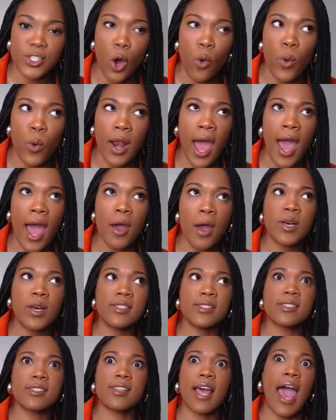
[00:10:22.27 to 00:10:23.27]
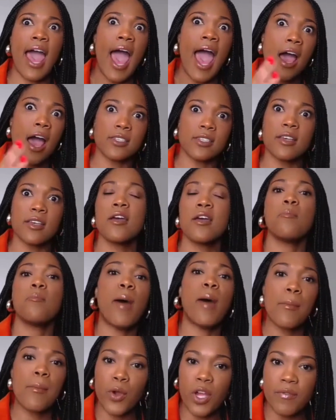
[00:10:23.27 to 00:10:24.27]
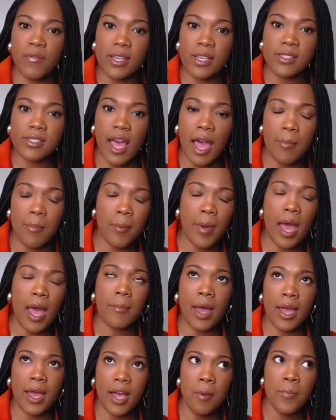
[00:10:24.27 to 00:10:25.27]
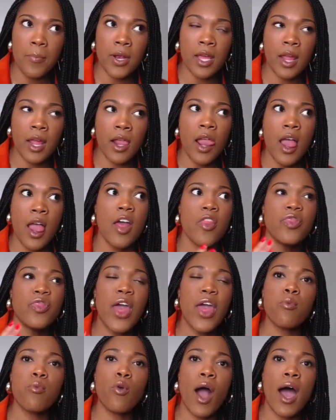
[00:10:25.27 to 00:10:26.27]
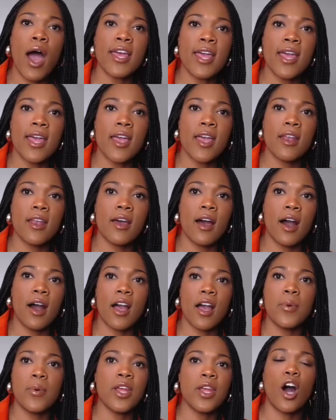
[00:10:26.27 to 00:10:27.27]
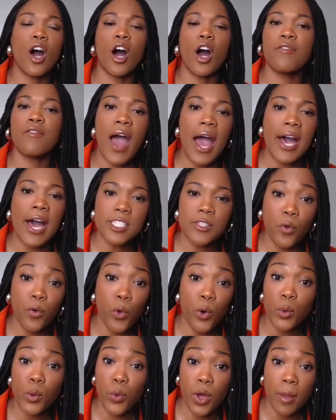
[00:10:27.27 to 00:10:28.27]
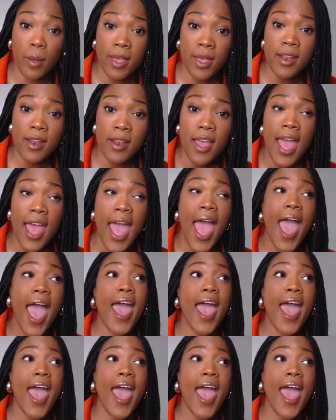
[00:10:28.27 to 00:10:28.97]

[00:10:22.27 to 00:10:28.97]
So when I was at my company, they brought in a company called Fast Forward Women.